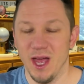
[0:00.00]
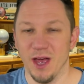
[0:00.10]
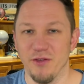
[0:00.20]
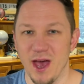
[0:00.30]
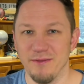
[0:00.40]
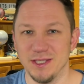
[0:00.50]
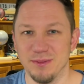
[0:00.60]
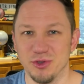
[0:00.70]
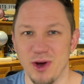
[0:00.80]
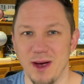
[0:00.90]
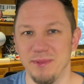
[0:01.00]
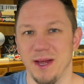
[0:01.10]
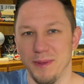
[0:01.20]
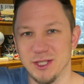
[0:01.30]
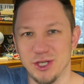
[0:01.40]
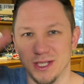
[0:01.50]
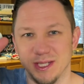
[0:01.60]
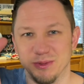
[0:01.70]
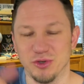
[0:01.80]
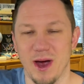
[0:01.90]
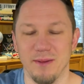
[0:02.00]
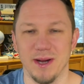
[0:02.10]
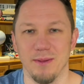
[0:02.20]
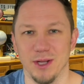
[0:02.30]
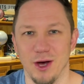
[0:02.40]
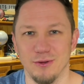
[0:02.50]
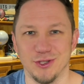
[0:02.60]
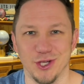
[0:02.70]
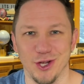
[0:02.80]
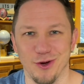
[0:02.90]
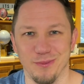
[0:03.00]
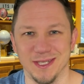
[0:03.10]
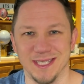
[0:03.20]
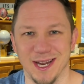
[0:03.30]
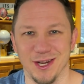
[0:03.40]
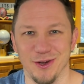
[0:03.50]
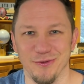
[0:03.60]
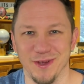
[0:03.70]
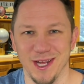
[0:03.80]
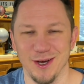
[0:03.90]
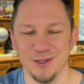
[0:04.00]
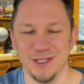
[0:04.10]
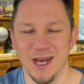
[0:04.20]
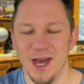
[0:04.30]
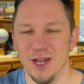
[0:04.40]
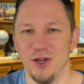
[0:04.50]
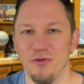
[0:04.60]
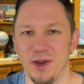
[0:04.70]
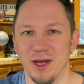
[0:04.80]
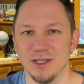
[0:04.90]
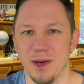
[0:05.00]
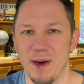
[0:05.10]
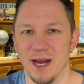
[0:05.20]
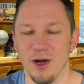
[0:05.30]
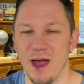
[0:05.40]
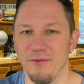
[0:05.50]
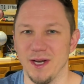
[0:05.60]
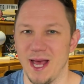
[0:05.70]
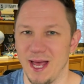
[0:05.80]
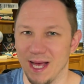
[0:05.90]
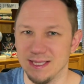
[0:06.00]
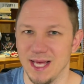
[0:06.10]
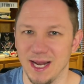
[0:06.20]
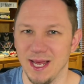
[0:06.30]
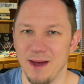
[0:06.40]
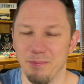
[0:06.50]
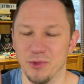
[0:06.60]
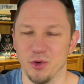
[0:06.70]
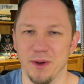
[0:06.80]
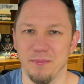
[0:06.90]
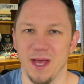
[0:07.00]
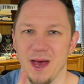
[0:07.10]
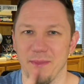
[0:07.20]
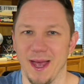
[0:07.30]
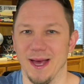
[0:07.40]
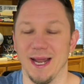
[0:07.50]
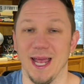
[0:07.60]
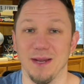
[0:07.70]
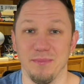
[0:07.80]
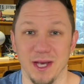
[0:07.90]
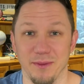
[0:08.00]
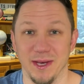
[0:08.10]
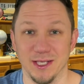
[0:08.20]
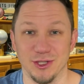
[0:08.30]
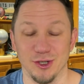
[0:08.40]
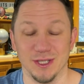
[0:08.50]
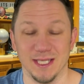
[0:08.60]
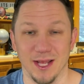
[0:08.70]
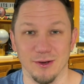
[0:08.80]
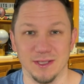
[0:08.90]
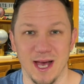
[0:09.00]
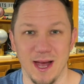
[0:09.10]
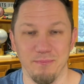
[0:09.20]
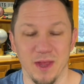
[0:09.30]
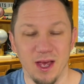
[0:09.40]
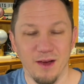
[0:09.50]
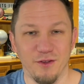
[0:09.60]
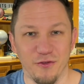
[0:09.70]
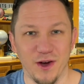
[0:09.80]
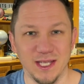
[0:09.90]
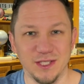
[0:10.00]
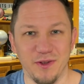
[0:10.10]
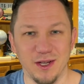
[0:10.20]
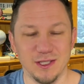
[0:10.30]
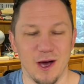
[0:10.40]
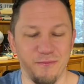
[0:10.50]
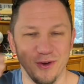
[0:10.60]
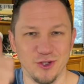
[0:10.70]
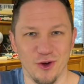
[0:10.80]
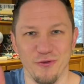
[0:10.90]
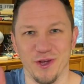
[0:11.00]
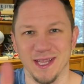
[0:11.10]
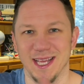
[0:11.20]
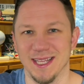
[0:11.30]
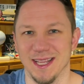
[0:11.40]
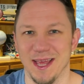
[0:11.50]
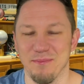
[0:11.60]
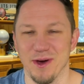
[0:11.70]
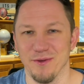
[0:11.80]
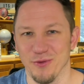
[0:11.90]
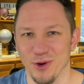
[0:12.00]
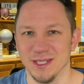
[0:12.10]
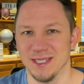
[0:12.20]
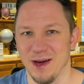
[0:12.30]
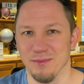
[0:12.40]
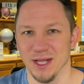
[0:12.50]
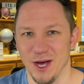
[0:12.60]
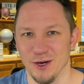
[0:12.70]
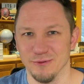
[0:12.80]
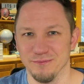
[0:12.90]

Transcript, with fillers: If you haven't subscribed yet, make sure to subscribe down below so you don't miss out on new videos. New videos come out here every day at 10 a.m., 3 p.m., and 8 p.m. Eastern Standard Time. If you find these videos helpful, don't forget to hit the like button for us down below.